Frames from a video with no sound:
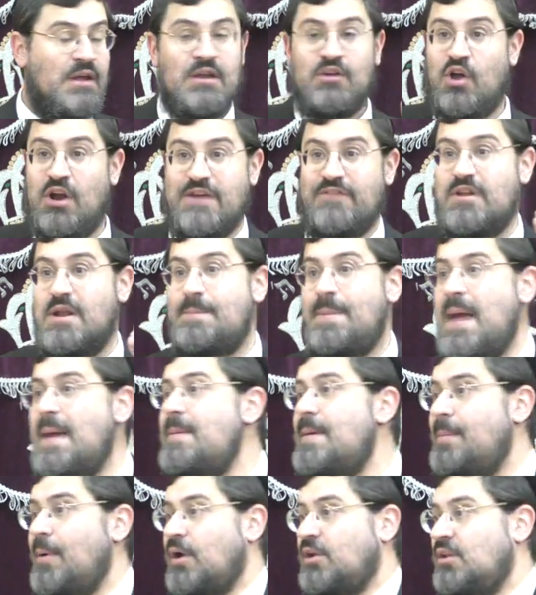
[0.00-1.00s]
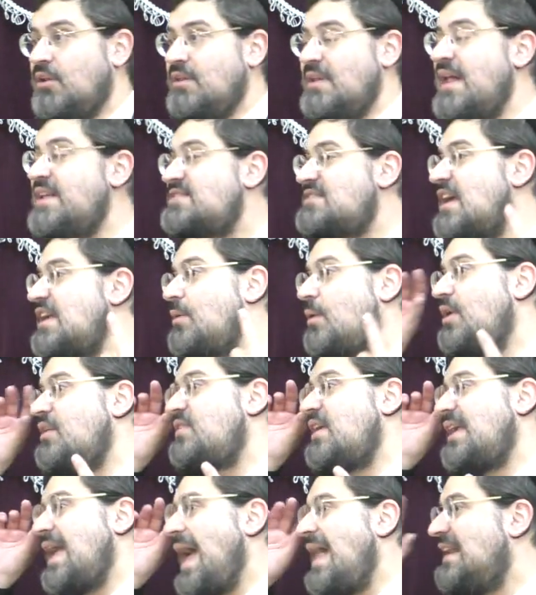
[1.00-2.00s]
not even a baby bottle, let's say you want
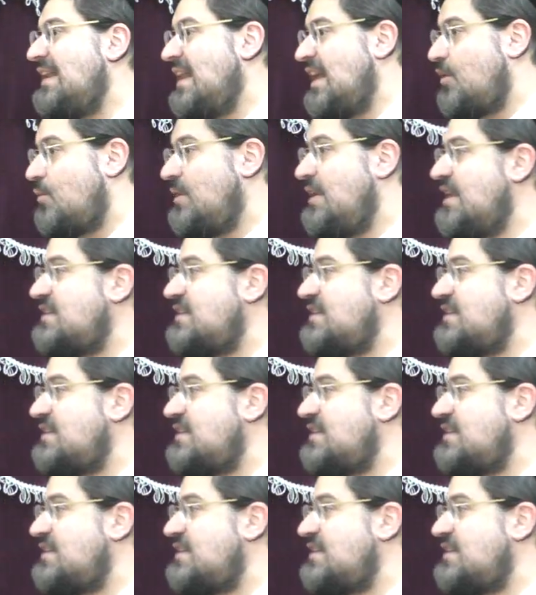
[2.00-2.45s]
to take any liquid,